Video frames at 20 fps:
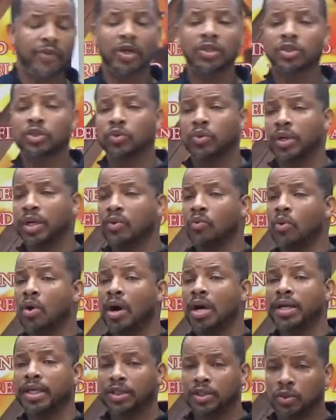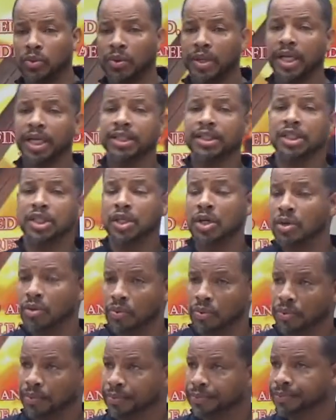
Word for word: verse 21 and 22.